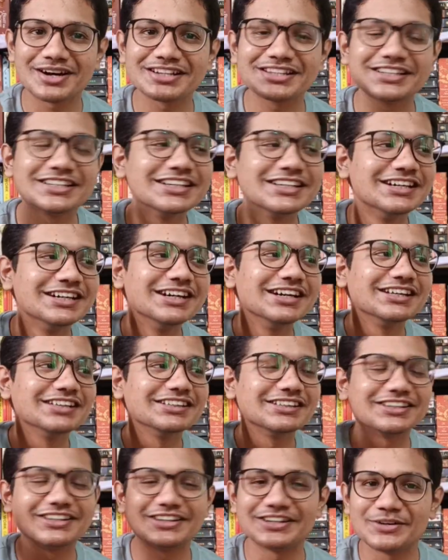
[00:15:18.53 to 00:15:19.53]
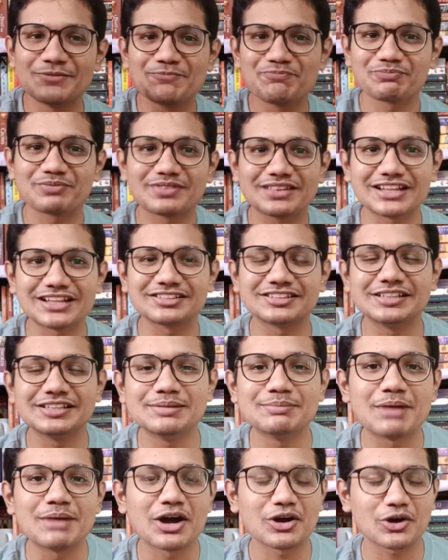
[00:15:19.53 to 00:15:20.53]
That's the mark of the
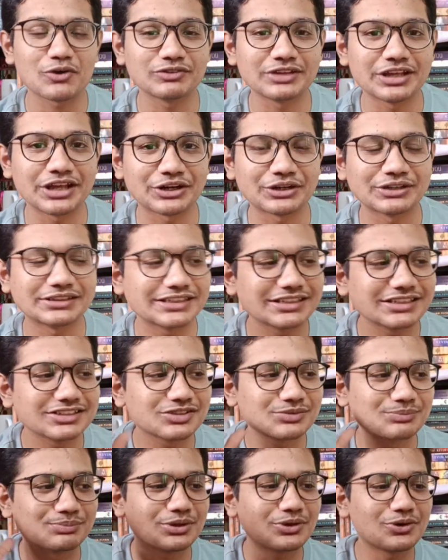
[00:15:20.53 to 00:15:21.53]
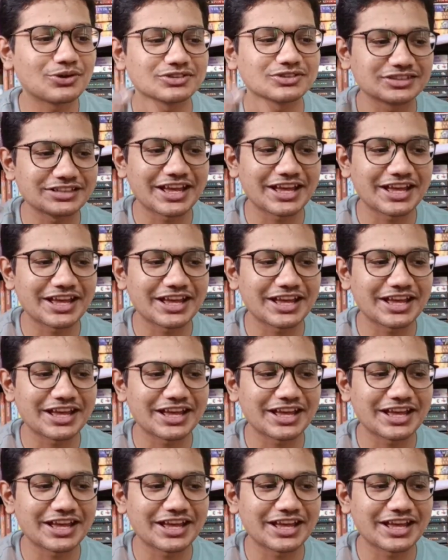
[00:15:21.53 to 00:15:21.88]
Herondales, because they have